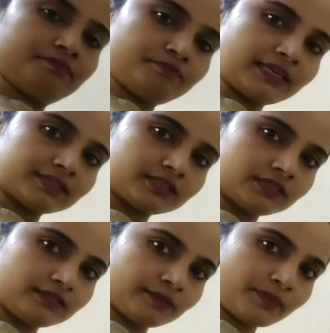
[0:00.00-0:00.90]
plus
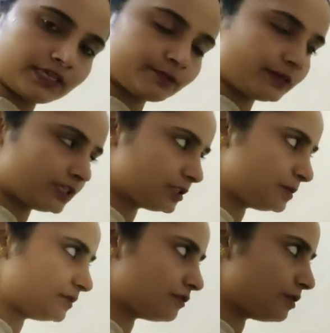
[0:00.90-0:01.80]
the past participle
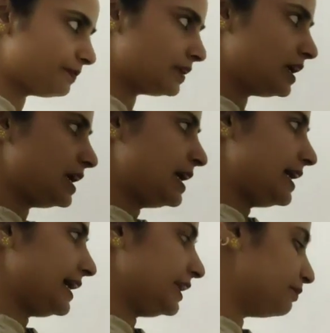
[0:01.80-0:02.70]
form.
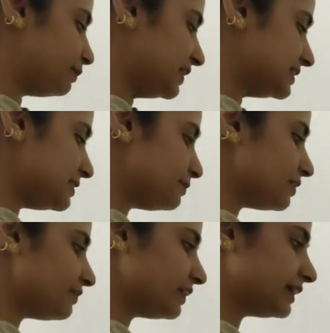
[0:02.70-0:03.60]
In present
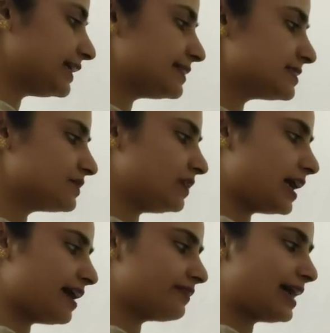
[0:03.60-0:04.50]
perfect tense we
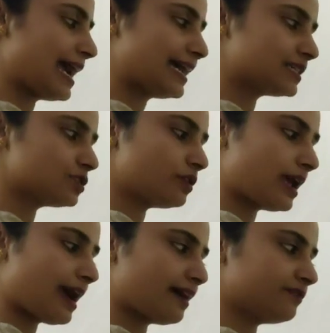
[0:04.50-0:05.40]
have has or
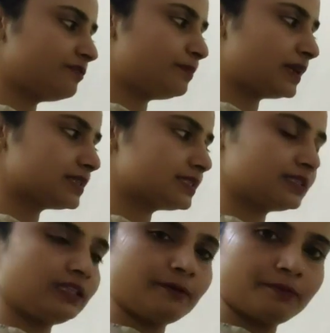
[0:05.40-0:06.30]
have plus
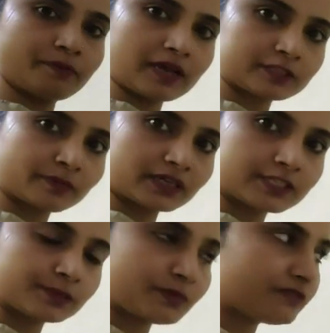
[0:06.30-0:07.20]
the past
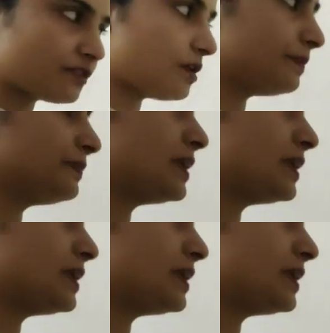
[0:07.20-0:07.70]
participle form.